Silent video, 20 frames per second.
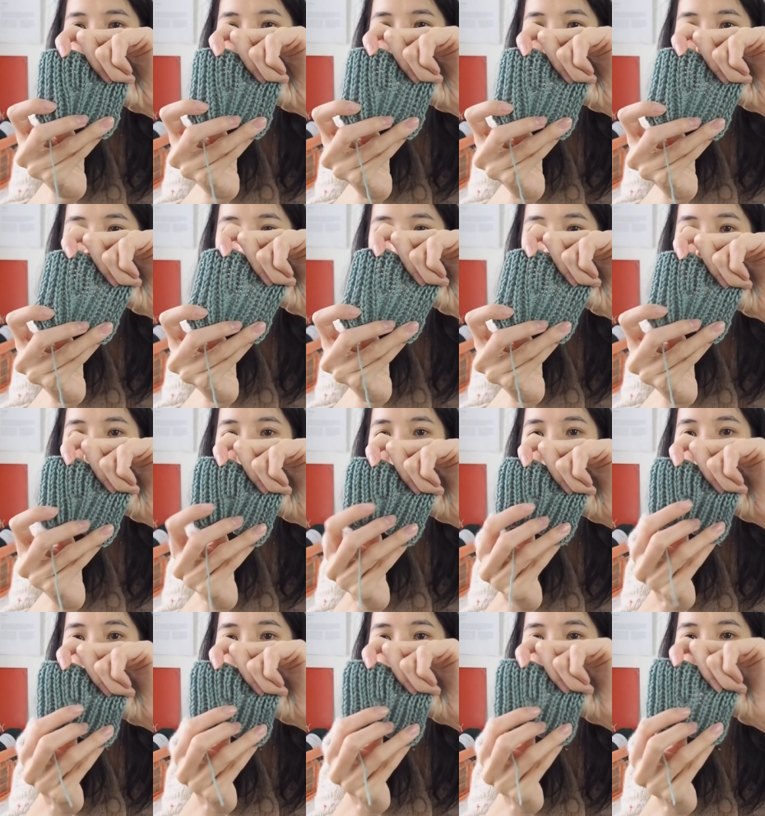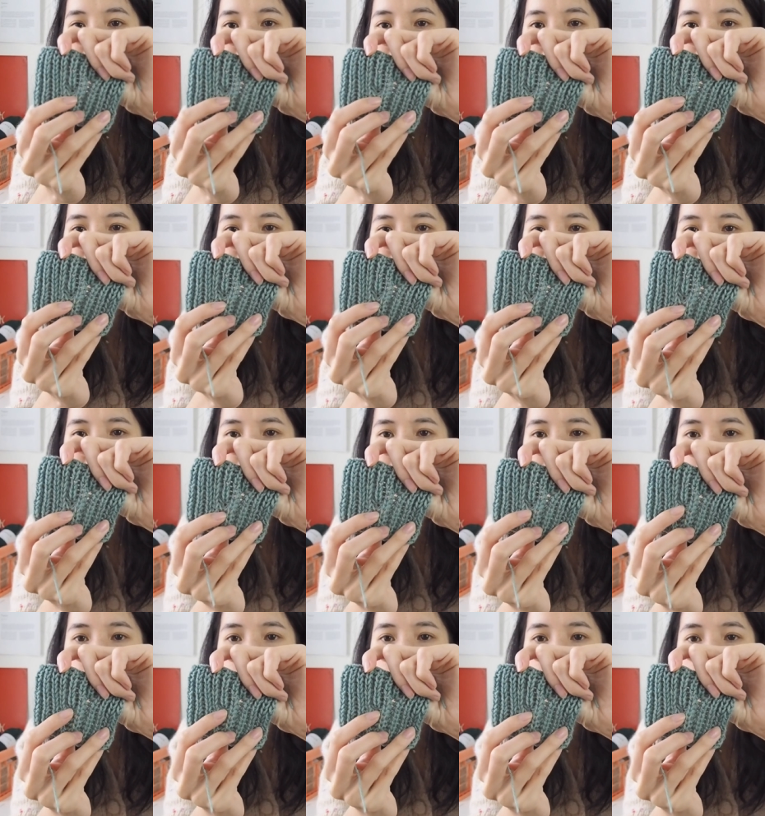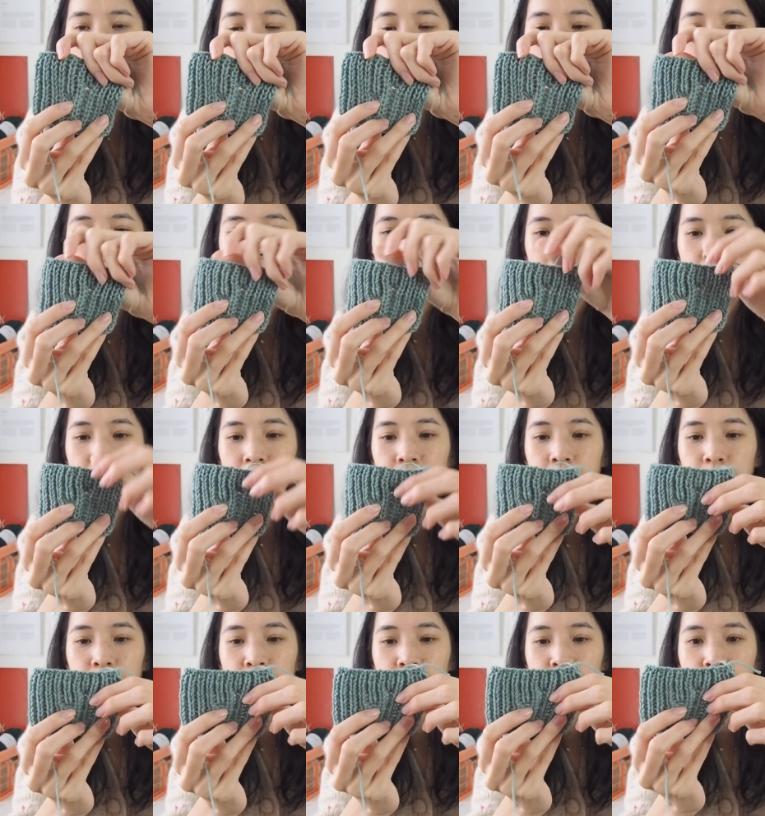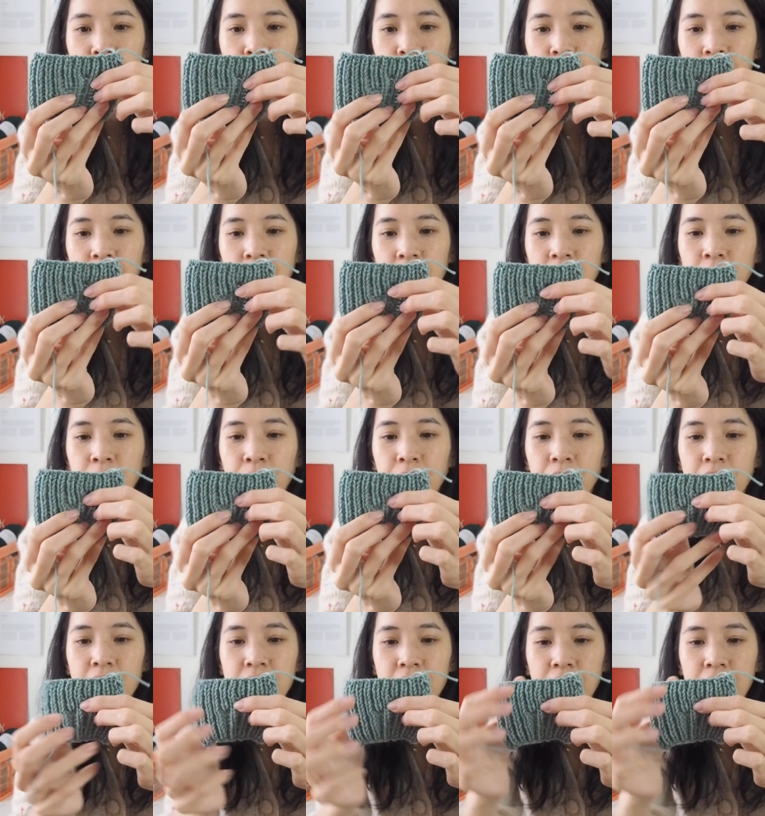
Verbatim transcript: yeah, but then there's like a little hole here when you do your increase.